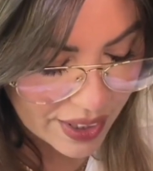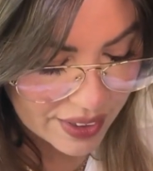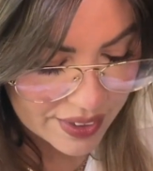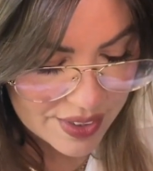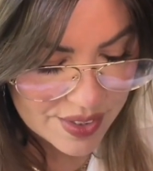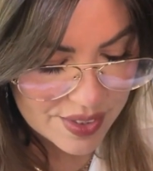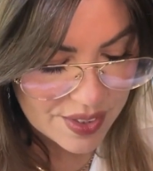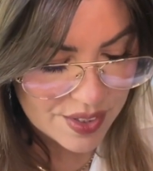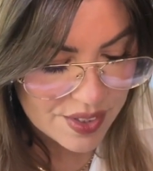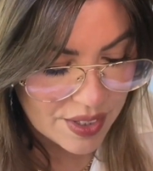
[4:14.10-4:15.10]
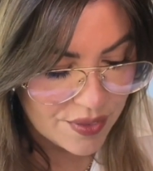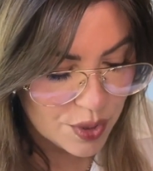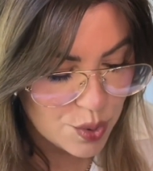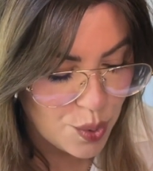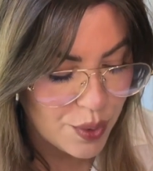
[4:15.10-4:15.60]
necklace. This is a
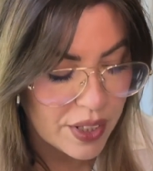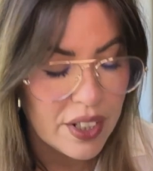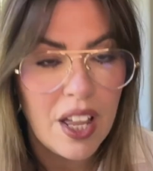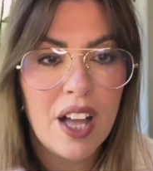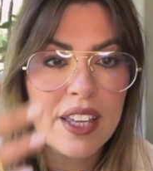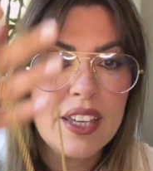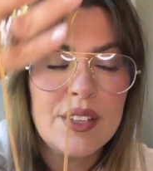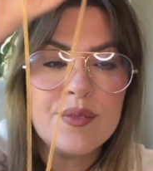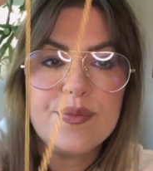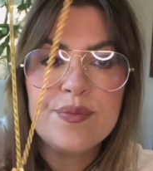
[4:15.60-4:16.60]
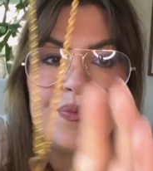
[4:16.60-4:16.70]
Victorian locket.